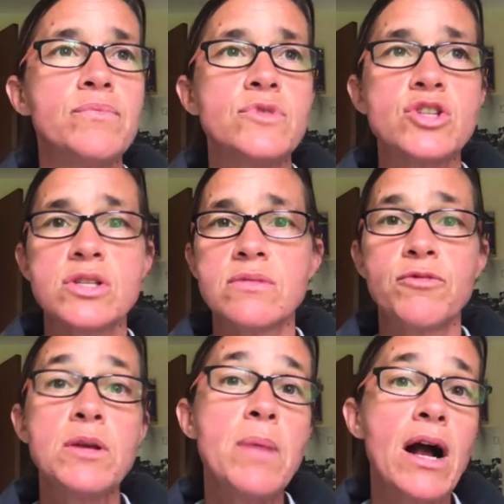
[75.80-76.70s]
just
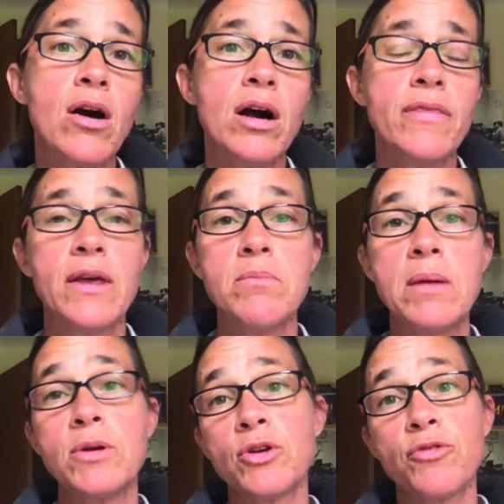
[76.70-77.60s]
feedback on, that
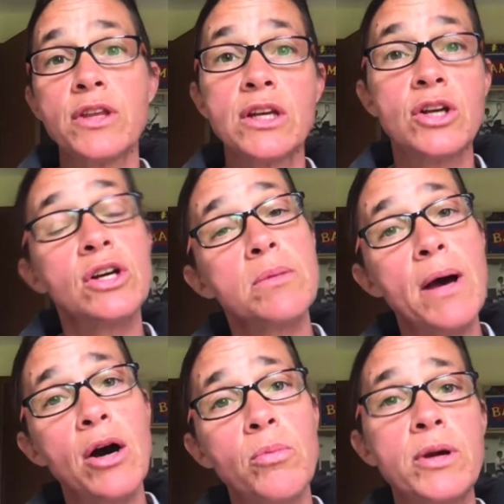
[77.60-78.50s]
maybe you're feeling good
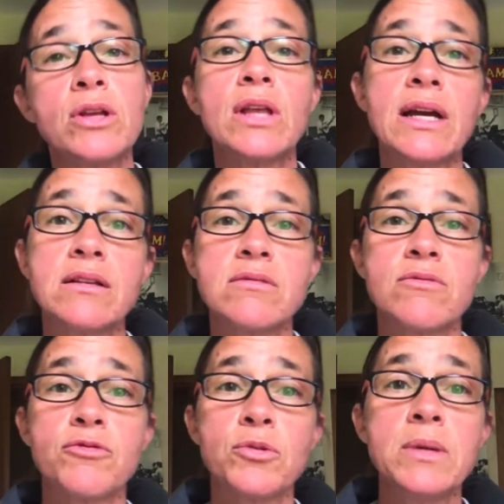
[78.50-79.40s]
about, but you'd like
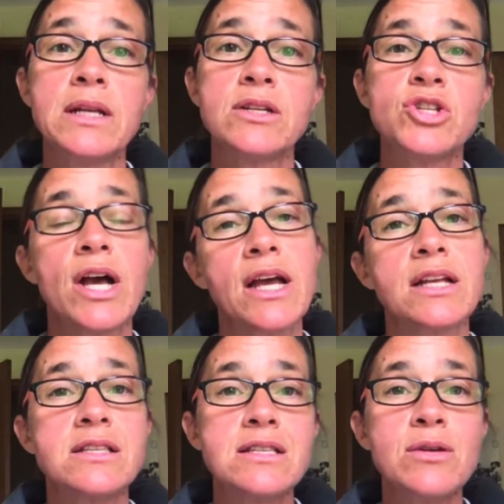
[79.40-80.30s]
for me to check
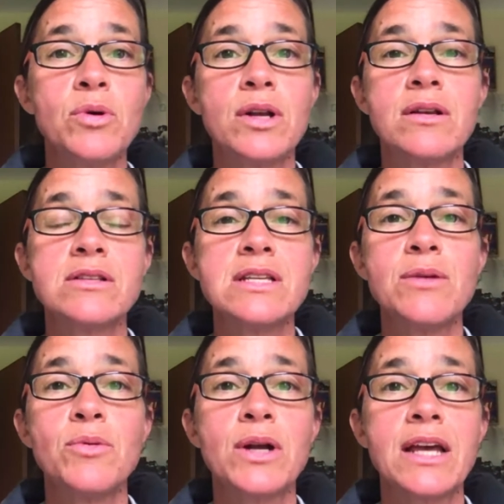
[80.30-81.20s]
and see
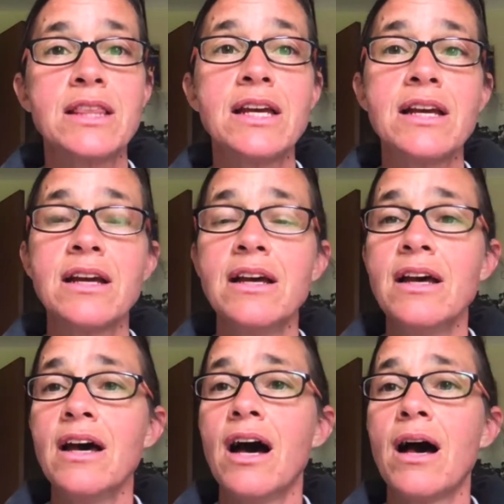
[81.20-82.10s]
what I think.
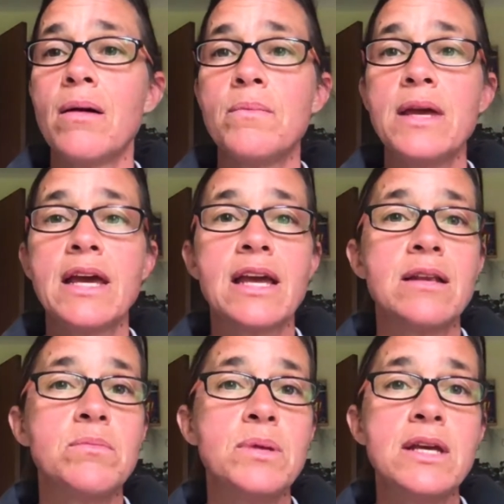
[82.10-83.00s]
It
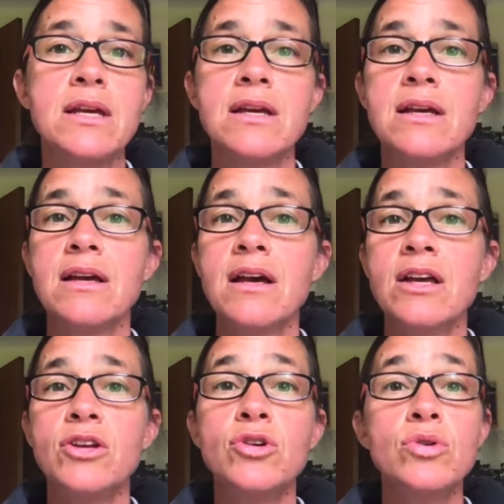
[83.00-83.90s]
can be
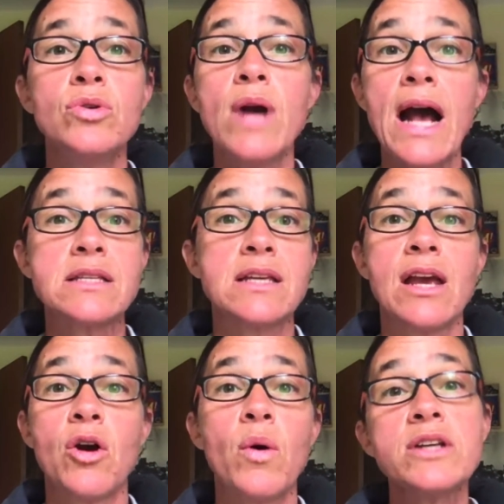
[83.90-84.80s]
you
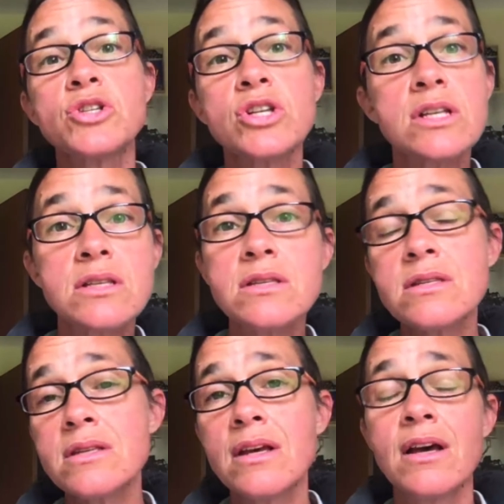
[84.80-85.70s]
asking
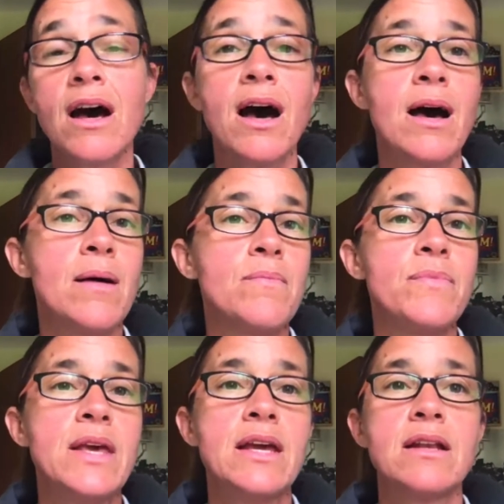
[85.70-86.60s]
questions.
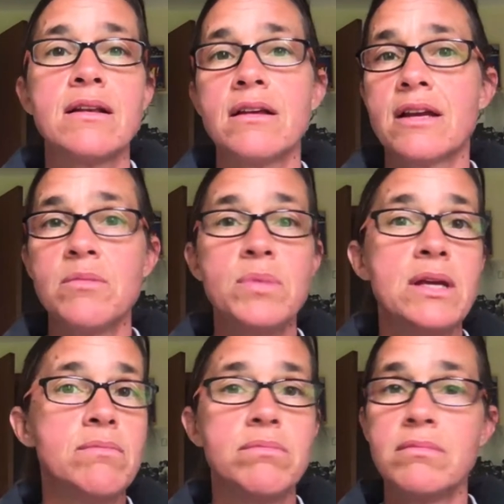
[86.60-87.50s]
It can be